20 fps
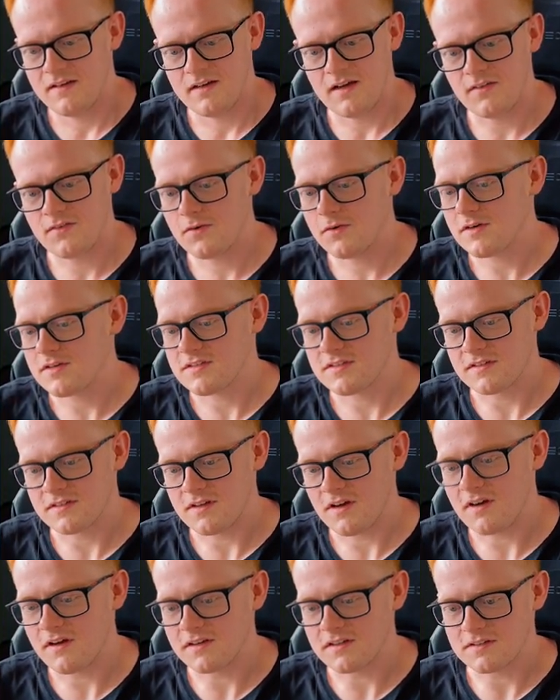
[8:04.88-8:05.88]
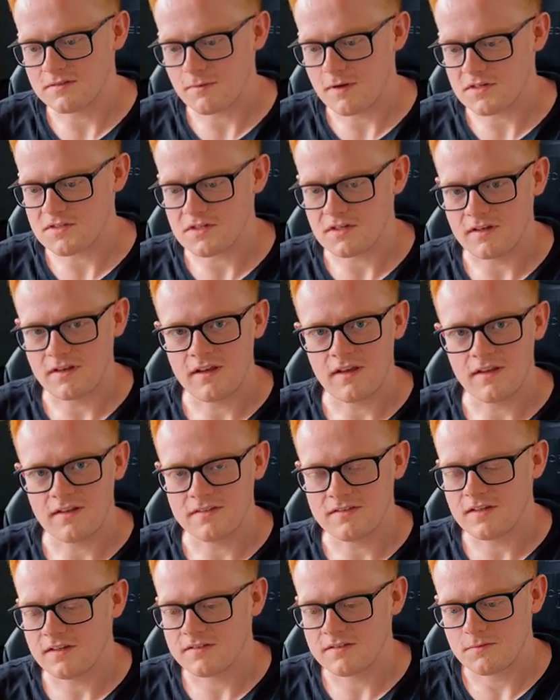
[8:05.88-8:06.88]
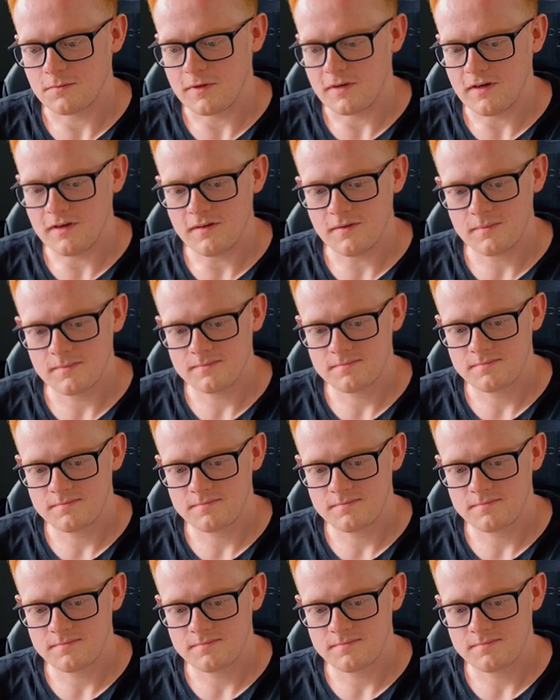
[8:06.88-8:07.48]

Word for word: Of course, the dog is watching kids. That's weird.